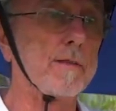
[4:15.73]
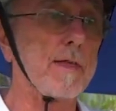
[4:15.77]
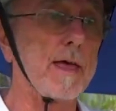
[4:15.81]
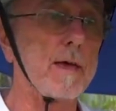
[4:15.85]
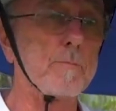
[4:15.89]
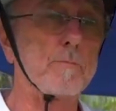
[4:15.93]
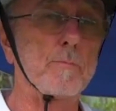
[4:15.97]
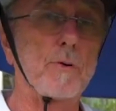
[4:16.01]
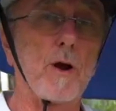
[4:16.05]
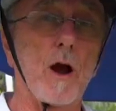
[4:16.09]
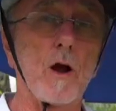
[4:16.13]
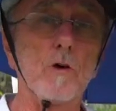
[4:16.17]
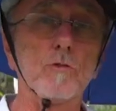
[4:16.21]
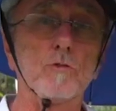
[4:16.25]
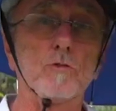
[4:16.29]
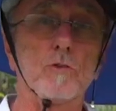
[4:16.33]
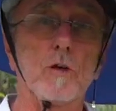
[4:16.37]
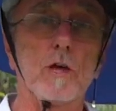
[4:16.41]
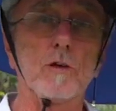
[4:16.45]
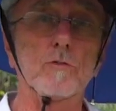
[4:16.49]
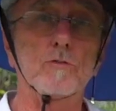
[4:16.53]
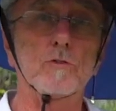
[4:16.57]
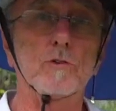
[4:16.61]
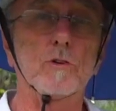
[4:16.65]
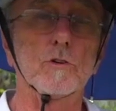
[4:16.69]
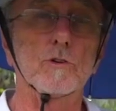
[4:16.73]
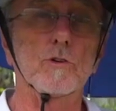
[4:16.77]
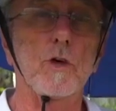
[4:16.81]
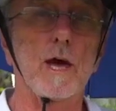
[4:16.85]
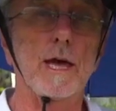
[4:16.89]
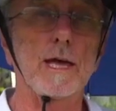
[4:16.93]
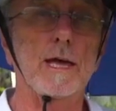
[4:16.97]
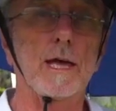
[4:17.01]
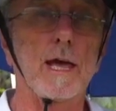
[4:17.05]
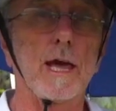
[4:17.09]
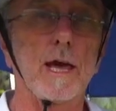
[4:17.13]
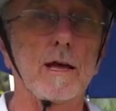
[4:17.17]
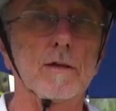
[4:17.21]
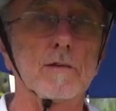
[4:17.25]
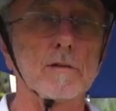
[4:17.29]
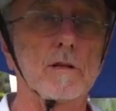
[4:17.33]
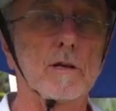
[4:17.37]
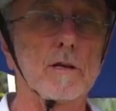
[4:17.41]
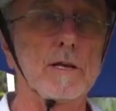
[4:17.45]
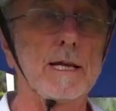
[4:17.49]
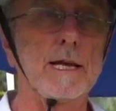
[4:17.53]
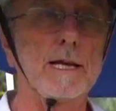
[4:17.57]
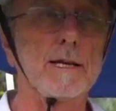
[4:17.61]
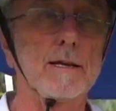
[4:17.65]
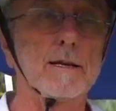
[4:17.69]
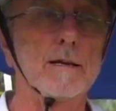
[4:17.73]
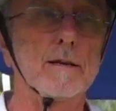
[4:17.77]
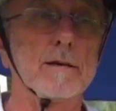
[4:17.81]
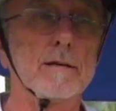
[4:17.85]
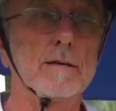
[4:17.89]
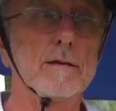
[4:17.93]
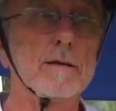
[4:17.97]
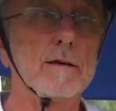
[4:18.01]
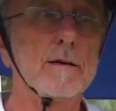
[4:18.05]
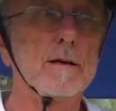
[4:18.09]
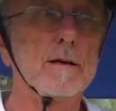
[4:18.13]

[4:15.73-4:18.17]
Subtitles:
They're processed to take out the lignin.